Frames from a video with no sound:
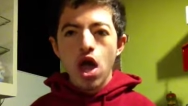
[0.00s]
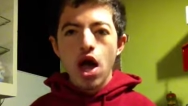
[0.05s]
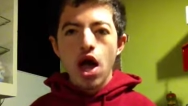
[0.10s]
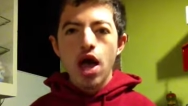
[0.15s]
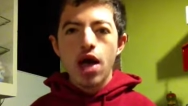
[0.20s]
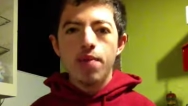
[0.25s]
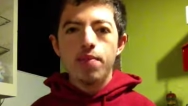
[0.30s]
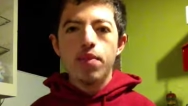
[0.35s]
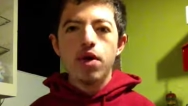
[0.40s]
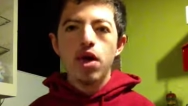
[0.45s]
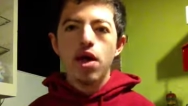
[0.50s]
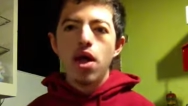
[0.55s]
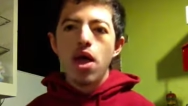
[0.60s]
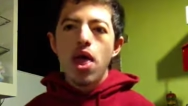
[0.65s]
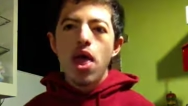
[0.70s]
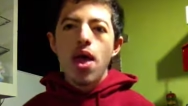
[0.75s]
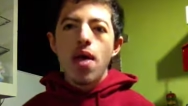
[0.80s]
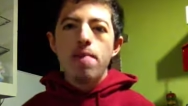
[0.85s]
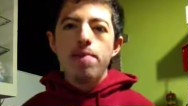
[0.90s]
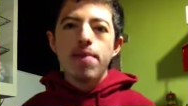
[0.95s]
Um,
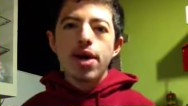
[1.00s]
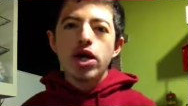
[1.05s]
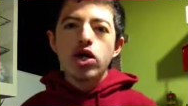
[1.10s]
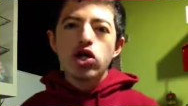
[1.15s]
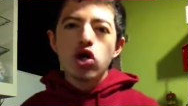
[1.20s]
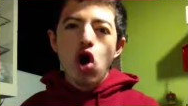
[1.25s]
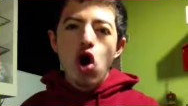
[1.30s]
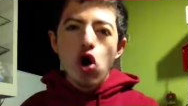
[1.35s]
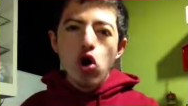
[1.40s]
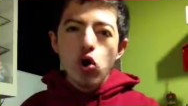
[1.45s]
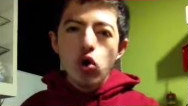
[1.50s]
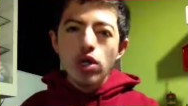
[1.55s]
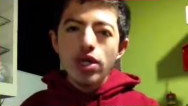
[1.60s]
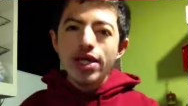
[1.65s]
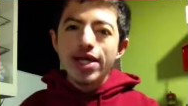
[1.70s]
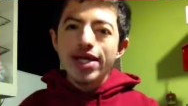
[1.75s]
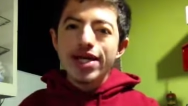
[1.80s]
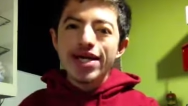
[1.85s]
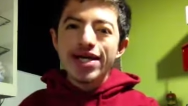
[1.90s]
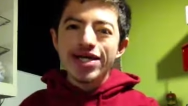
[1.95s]
my goal
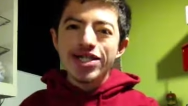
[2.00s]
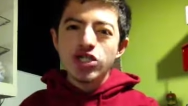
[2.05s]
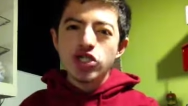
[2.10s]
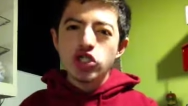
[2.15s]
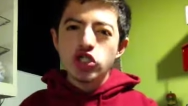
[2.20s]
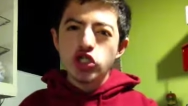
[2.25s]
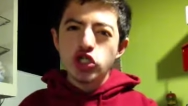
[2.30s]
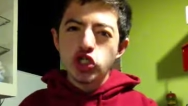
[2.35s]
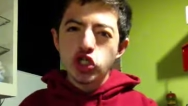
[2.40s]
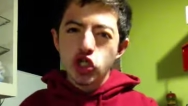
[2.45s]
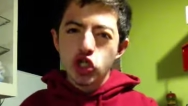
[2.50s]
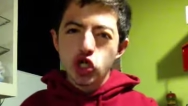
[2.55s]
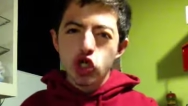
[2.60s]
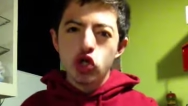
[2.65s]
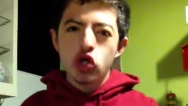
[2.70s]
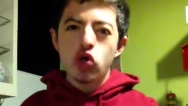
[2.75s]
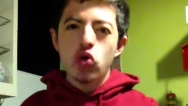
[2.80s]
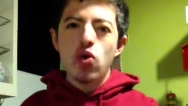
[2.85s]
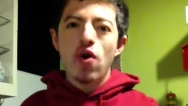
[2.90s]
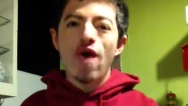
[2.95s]
is
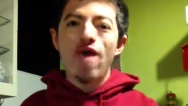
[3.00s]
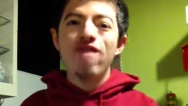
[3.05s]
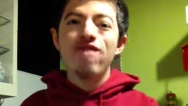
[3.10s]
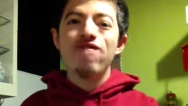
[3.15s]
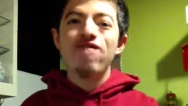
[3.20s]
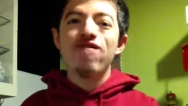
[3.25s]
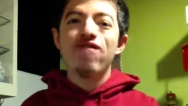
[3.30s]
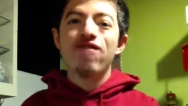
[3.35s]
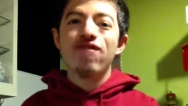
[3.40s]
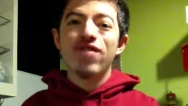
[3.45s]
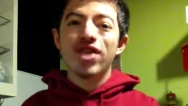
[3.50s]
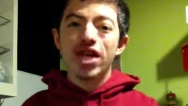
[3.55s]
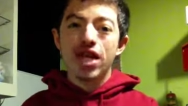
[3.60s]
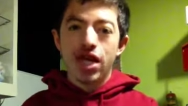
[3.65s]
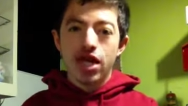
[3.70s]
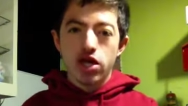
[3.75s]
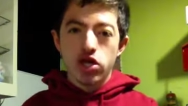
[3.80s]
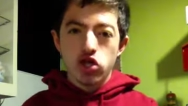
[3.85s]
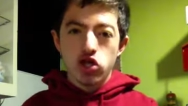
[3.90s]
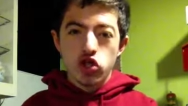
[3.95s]
to
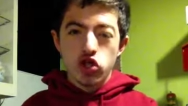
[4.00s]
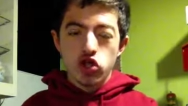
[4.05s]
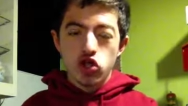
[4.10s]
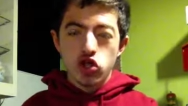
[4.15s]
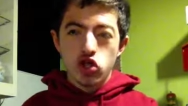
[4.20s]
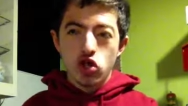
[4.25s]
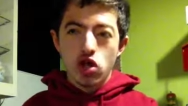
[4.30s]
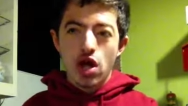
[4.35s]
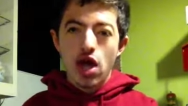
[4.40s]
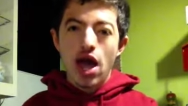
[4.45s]
finish